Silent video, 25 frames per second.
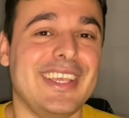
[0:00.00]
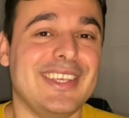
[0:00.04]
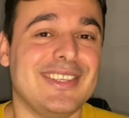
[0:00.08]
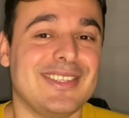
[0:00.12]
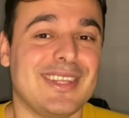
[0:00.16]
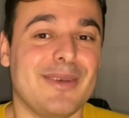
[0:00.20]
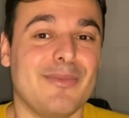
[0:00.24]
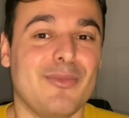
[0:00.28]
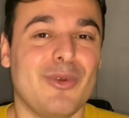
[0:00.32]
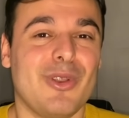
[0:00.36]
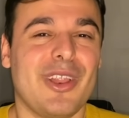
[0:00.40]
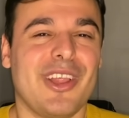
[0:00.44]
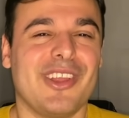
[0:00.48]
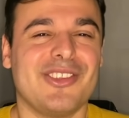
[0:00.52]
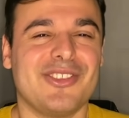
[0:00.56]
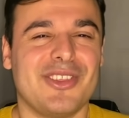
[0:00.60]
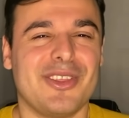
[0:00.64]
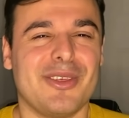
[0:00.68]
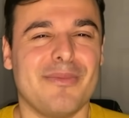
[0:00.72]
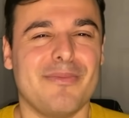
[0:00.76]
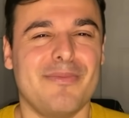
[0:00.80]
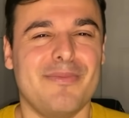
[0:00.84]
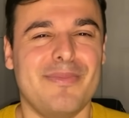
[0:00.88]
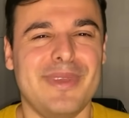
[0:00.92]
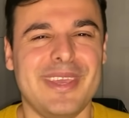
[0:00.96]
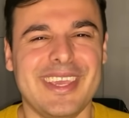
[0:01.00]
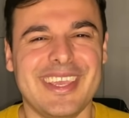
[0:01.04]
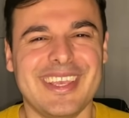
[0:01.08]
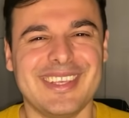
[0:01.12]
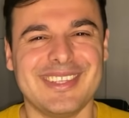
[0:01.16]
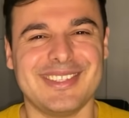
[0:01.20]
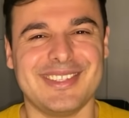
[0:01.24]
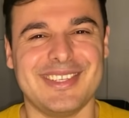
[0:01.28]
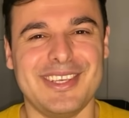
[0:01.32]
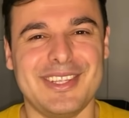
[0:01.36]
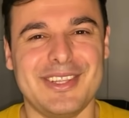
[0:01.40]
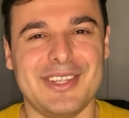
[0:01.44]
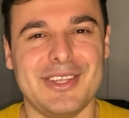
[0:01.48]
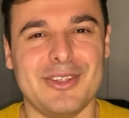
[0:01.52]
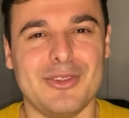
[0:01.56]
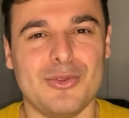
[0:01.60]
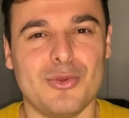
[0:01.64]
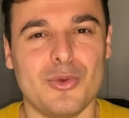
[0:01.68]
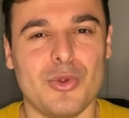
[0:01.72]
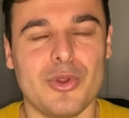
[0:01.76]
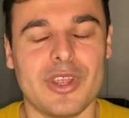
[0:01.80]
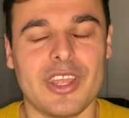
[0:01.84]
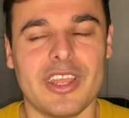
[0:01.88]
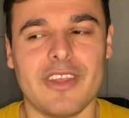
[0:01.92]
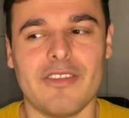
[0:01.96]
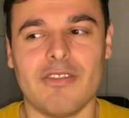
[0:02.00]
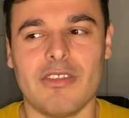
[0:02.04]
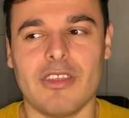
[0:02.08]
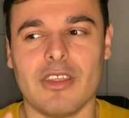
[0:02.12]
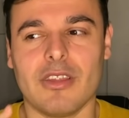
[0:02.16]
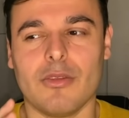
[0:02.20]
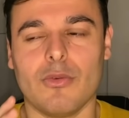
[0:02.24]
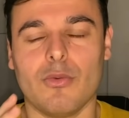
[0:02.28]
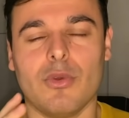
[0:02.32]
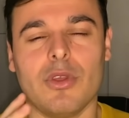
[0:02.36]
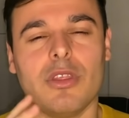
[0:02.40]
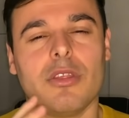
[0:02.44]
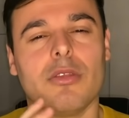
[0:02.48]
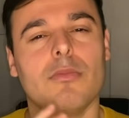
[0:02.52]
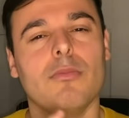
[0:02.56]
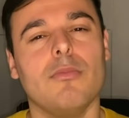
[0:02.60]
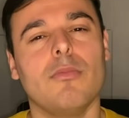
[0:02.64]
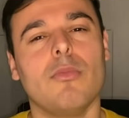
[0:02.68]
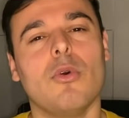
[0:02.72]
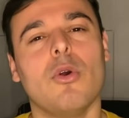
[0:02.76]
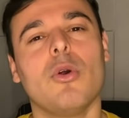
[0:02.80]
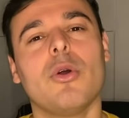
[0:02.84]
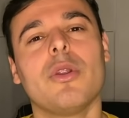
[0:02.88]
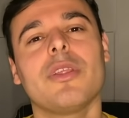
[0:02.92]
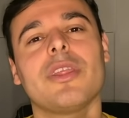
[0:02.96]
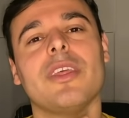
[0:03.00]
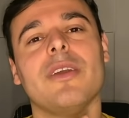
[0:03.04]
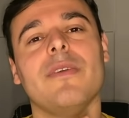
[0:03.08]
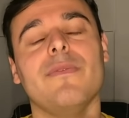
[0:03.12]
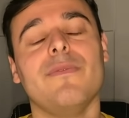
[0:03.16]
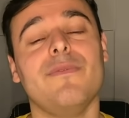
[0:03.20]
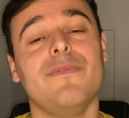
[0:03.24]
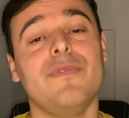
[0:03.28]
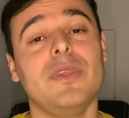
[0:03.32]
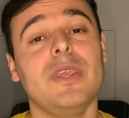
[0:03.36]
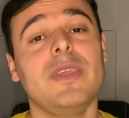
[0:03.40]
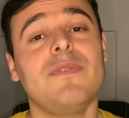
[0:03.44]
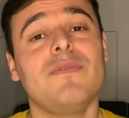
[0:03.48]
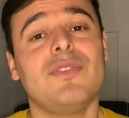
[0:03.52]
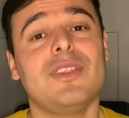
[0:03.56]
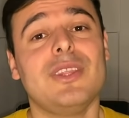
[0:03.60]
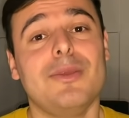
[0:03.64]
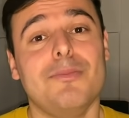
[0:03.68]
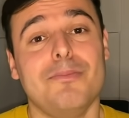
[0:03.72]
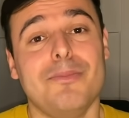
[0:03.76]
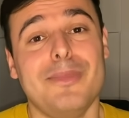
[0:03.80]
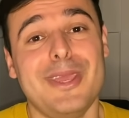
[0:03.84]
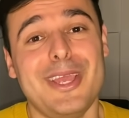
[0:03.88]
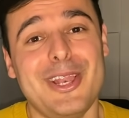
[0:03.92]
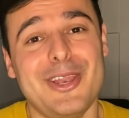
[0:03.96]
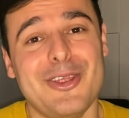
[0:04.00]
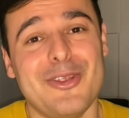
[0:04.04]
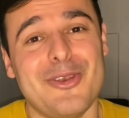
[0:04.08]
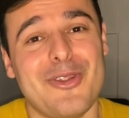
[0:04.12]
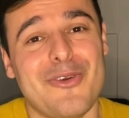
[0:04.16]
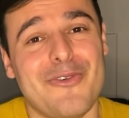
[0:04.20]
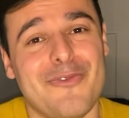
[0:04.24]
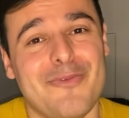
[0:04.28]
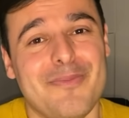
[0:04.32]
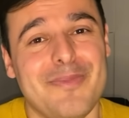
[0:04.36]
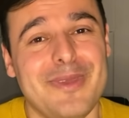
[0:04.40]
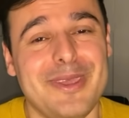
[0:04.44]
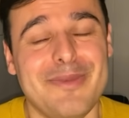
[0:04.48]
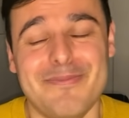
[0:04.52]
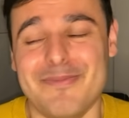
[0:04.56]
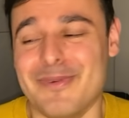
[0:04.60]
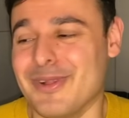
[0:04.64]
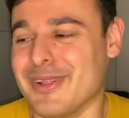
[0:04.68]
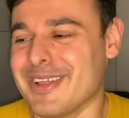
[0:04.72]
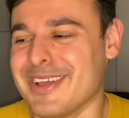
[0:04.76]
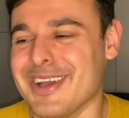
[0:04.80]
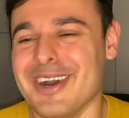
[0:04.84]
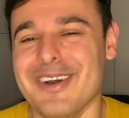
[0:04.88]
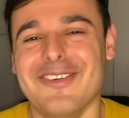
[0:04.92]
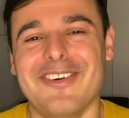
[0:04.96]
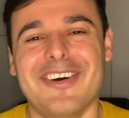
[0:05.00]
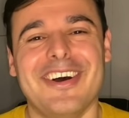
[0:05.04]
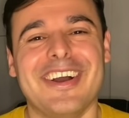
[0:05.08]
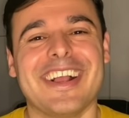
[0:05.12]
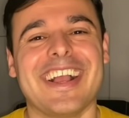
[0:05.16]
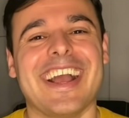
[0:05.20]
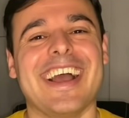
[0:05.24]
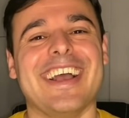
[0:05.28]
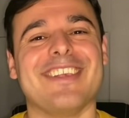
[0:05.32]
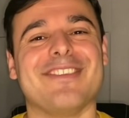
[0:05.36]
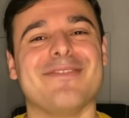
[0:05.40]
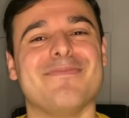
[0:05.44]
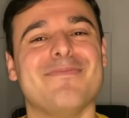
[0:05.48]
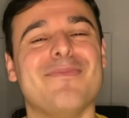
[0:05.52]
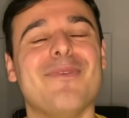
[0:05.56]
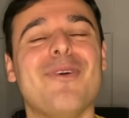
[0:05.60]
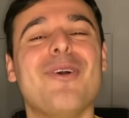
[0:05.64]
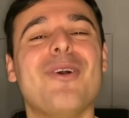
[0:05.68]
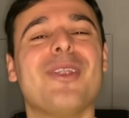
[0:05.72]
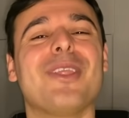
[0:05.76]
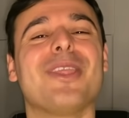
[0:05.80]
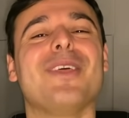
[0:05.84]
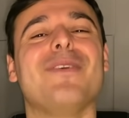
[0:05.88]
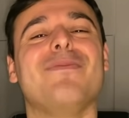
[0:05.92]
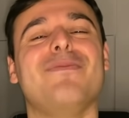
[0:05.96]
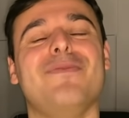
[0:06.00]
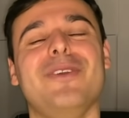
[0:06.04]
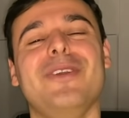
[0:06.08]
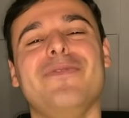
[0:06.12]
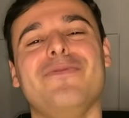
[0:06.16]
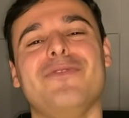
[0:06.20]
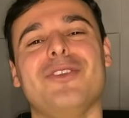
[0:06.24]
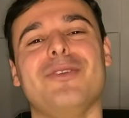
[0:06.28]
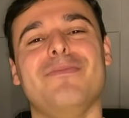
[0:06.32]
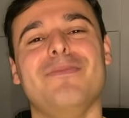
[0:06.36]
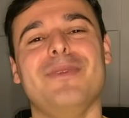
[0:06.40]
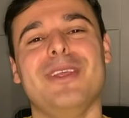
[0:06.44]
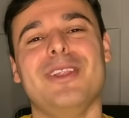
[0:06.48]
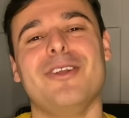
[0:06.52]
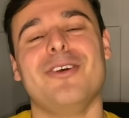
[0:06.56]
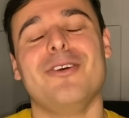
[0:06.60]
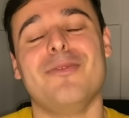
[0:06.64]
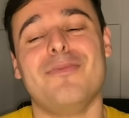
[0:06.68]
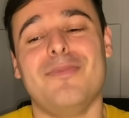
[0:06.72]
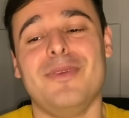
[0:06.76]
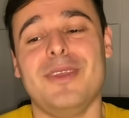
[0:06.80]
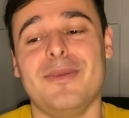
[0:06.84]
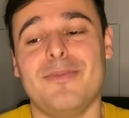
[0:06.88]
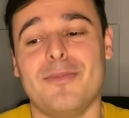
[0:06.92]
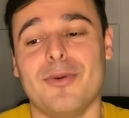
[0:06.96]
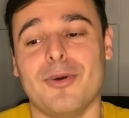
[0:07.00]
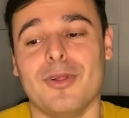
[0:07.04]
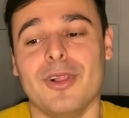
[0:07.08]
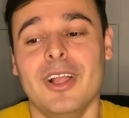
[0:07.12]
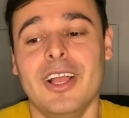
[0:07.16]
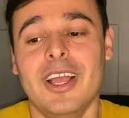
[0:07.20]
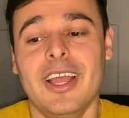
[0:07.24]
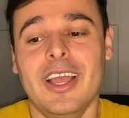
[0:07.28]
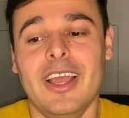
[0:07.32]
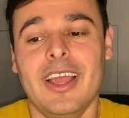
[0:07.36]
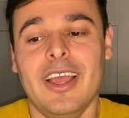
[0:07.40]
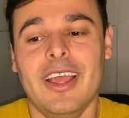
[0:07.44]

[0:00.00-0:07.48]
Istanbul is the biggest city in Turkey with more than 50 million of people. Come on, guys, more than 50 million of people.